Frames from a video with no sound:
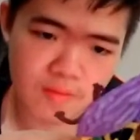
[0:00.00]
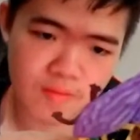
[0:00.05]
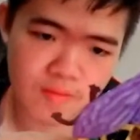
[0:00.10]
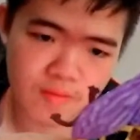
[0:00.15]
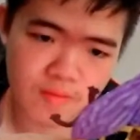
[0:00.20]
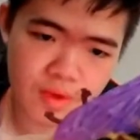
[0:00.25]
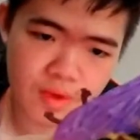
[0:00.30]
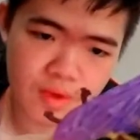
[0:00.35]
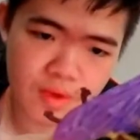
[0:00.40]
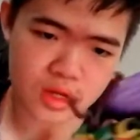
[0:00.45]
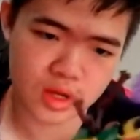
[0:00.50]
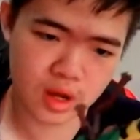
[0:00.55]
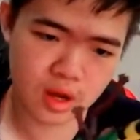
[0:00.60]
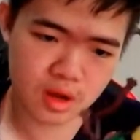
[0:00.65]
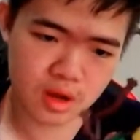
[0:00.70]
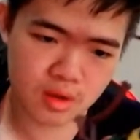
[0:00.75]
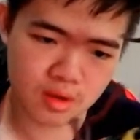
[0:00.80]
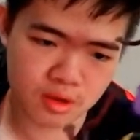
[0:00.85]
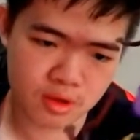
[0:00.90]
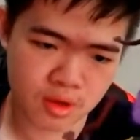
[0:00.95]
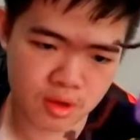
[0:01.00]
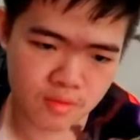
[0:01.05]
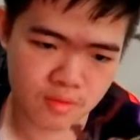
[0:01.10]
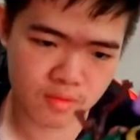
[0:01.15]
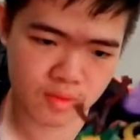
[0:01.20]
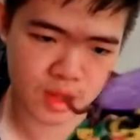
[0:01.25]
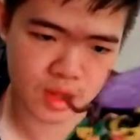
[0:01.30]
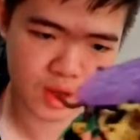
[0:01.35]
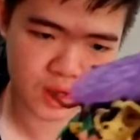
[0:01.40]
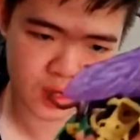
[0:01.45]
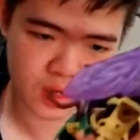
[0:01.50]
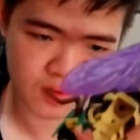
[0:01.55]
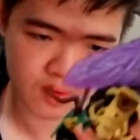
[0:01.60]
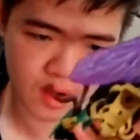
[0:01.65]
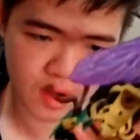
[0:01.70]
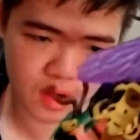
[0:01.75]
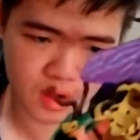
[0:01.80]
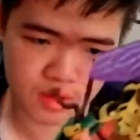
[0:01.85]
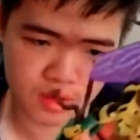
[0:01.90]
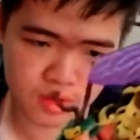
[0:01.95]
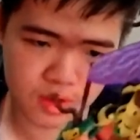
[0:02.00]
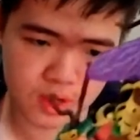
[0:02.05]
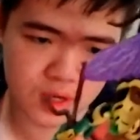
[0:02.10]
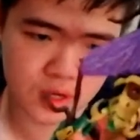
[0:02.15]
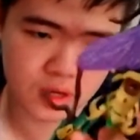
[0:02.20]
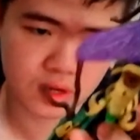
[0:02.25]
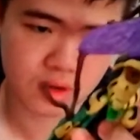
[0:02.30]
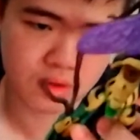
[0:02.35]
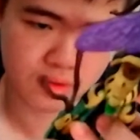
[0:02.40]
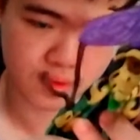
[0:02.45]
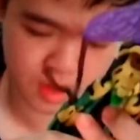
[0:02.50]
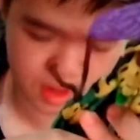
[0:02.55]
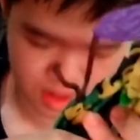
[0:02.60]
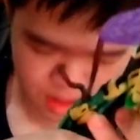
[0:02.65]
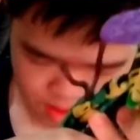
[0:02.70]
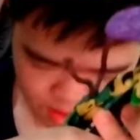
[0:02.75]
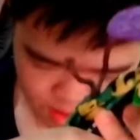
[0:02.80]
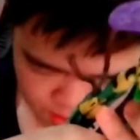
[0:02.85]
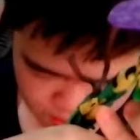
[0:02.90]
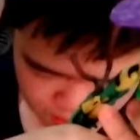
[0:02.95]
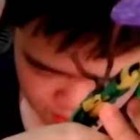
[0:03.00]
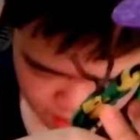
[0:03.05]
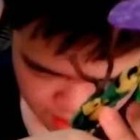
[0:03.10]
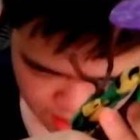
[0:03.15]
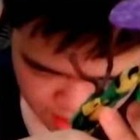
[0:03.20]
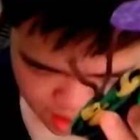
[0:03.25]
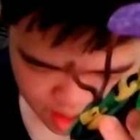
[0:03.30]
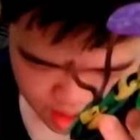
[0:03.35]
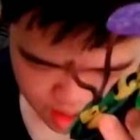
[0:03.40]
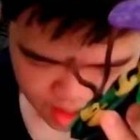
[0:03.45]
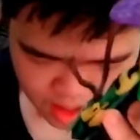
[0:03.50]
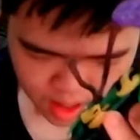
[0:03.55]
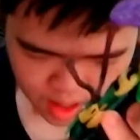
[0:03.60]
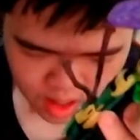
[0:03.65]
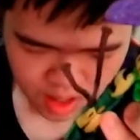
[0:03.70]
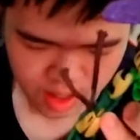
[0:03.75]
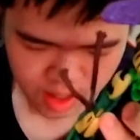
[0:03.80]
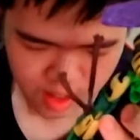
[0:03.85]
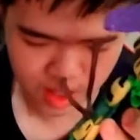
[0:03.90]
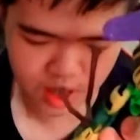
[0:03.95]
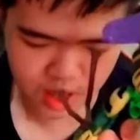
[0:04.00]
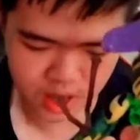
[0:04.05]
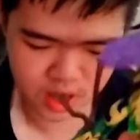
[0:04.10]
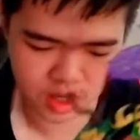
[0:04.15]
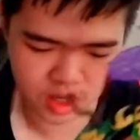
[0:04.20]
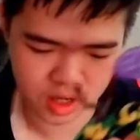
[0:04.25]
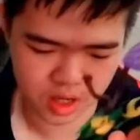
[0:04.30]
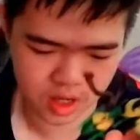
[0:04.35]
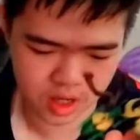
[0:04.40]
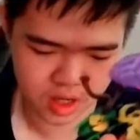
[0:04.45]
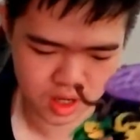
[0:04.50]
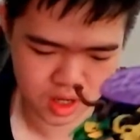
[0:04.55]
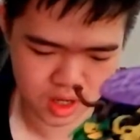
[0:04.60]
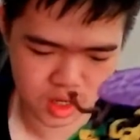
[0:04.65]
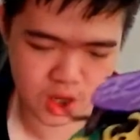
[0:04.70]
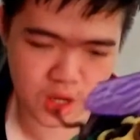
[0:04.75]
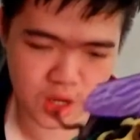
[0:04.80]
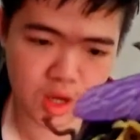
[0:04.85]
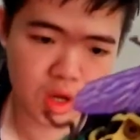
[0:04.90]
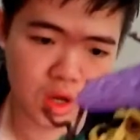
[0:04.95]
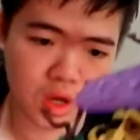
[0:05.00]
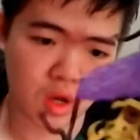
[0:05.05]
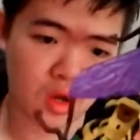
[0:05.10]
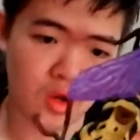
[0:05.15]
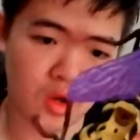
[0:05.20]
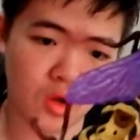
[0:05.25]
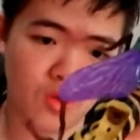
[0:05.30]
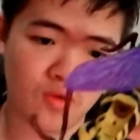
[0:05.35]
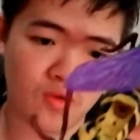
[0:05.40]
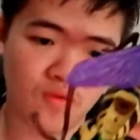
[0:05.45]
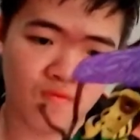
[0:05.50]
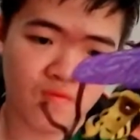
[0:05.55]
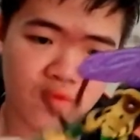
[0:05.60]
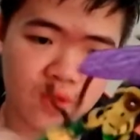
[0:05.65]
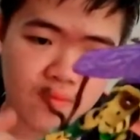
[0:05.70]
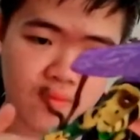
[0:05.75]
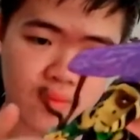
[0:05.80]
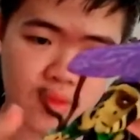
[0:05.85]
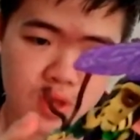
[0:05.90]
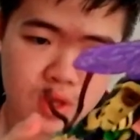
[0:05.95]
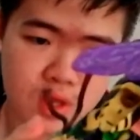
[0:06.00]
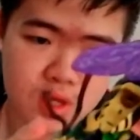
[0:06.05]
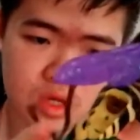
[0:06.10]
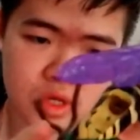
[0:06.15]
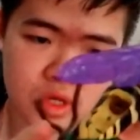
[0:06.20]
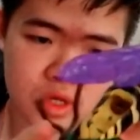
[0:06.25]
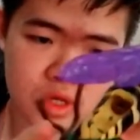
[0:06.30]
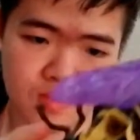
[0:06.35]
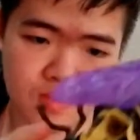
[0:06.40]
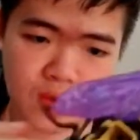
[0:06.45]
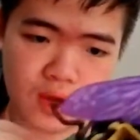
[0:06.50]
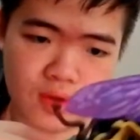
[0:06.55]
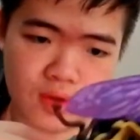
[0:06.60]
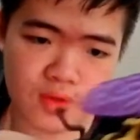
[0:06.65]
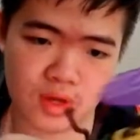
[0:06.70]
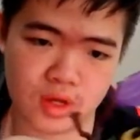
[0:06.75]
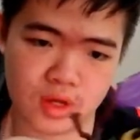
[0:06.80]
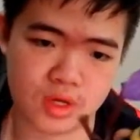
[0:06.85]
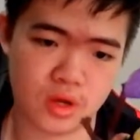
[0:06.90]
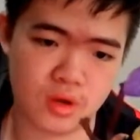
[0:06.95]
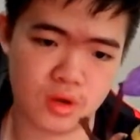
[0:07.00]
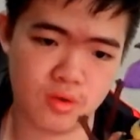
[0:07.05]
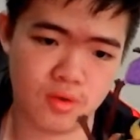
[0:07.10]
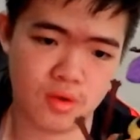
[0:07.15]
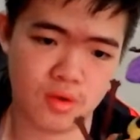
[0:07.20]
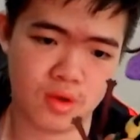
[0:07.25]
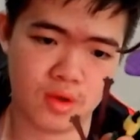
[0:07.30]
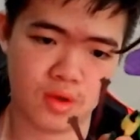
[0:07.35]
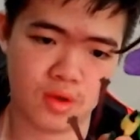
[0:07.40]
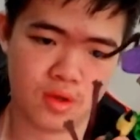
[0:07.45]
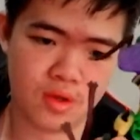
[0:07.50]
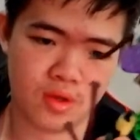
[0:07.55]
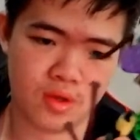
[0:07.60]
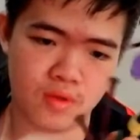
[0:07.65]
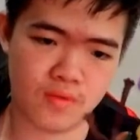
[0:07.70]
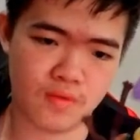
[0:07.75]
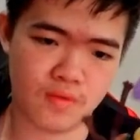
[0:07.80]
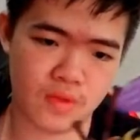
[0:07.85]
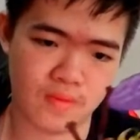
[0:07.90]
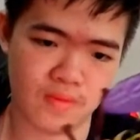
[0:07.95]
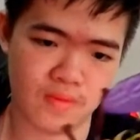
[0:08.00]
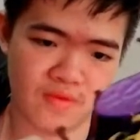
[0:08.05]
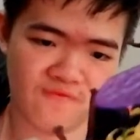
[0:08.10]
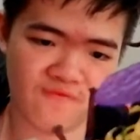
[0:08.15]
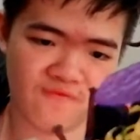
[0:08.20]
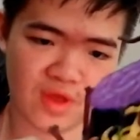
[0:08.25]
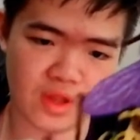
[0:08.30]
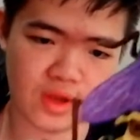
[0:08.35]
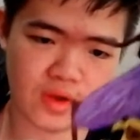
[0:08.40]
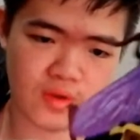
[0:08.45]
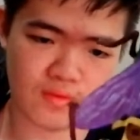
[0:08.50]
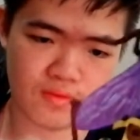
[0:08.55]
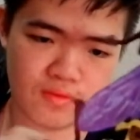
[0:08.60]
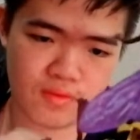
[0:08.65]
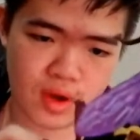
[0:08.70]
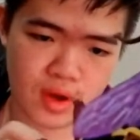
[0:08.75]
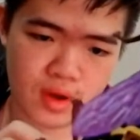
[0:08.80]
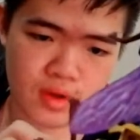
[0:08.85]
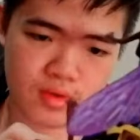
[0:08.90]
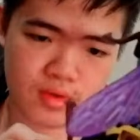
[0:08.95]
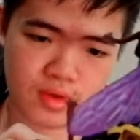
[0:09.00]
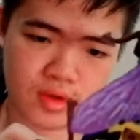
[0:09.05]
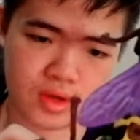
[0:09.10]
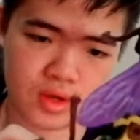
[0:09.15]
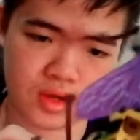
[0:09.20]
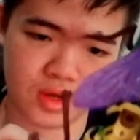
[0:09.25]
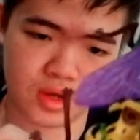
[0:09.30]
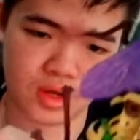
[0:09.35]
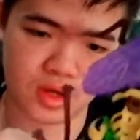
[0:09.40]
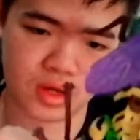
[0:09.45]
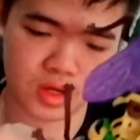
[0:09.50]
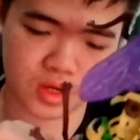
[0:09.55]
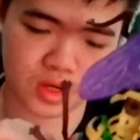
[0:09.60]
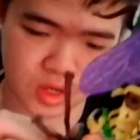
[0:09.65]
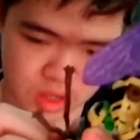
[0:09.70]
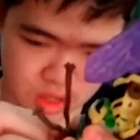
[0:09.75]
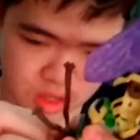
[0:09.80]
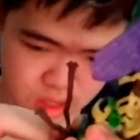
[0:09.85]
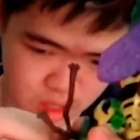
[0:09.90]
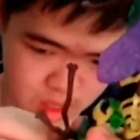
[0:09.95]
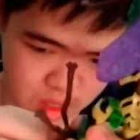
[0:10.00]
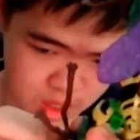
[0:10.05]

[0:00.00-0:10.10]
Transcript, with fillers: bring this down, bring this around. There we go. And then you flip this around like so. Flip the feet around just like